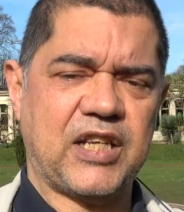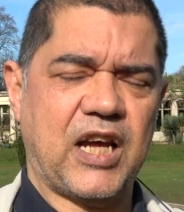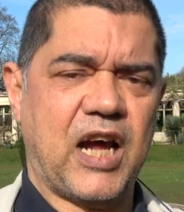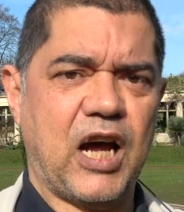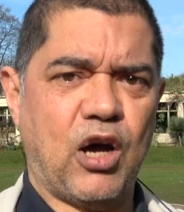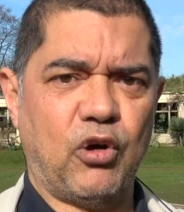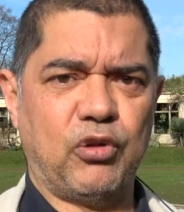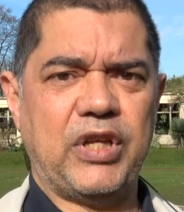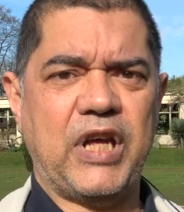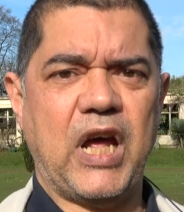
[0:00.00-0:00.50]
to
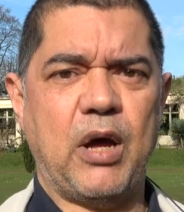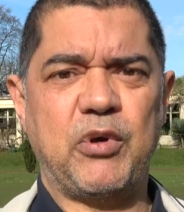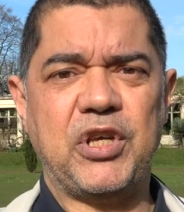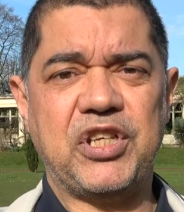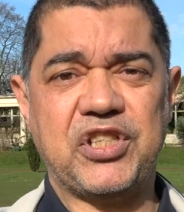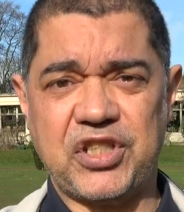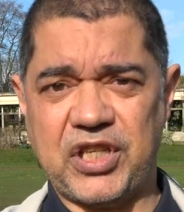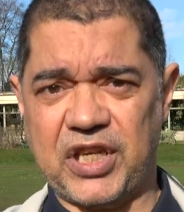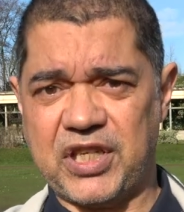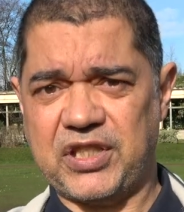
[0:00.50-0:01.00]
how the
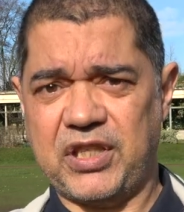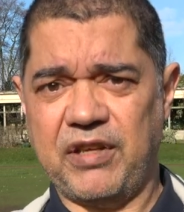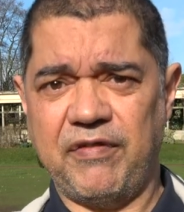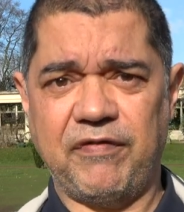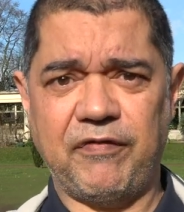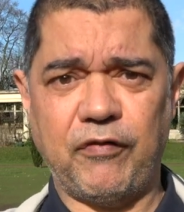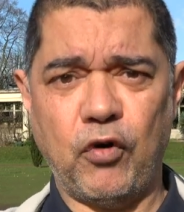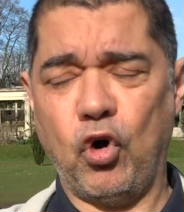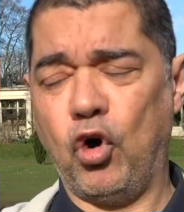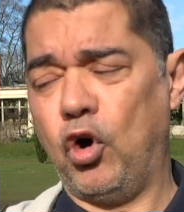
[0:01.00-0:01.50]

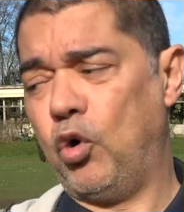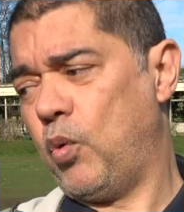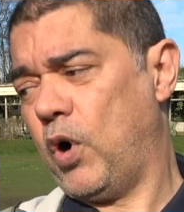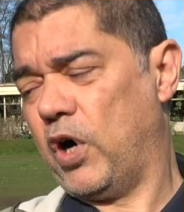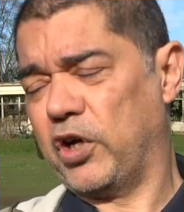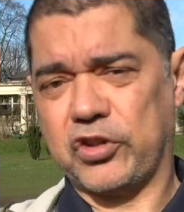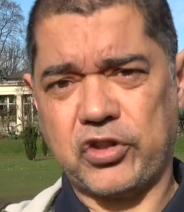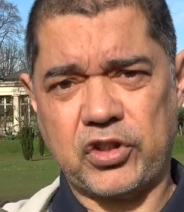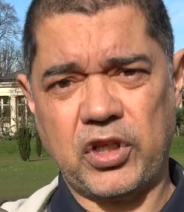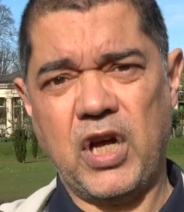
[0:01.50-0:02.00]
ME64
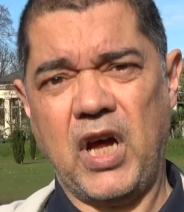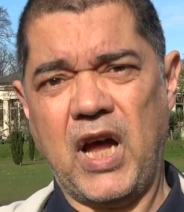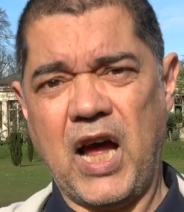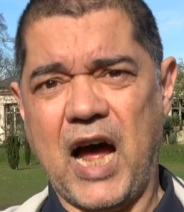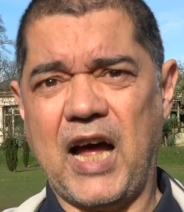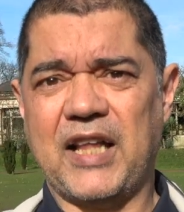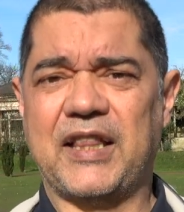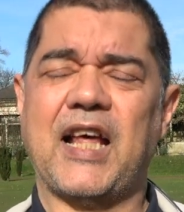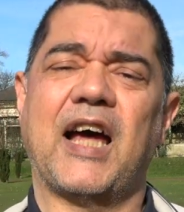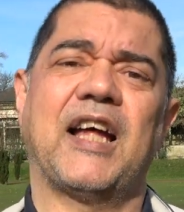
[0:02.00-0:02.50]
was
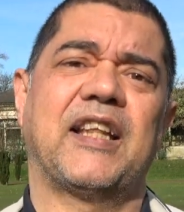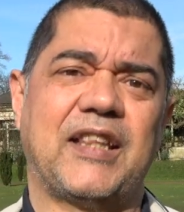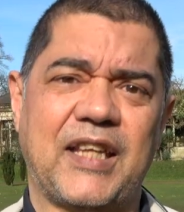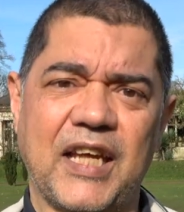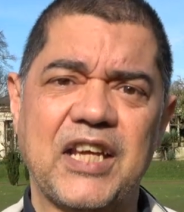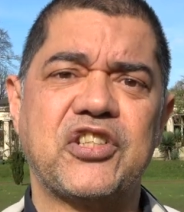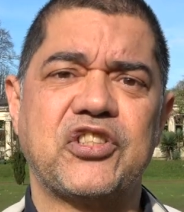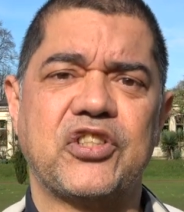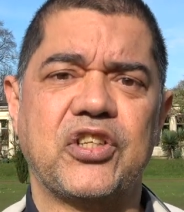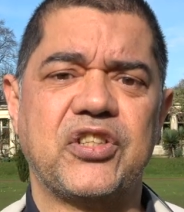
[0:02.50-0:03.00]
at that
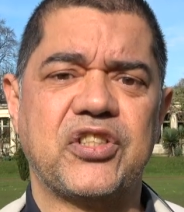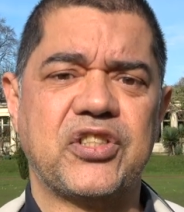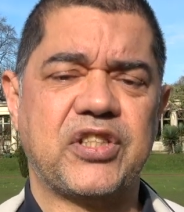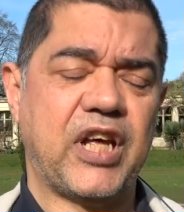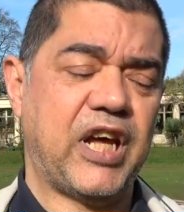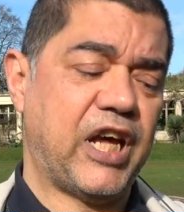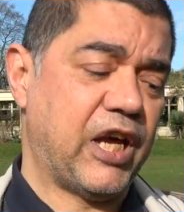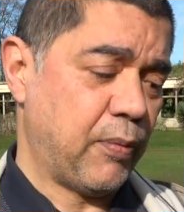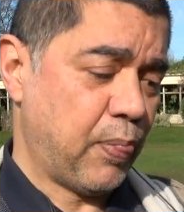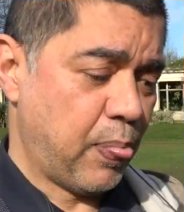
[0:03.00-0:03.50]
distance
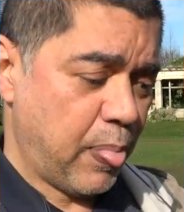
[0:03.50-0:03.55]
there.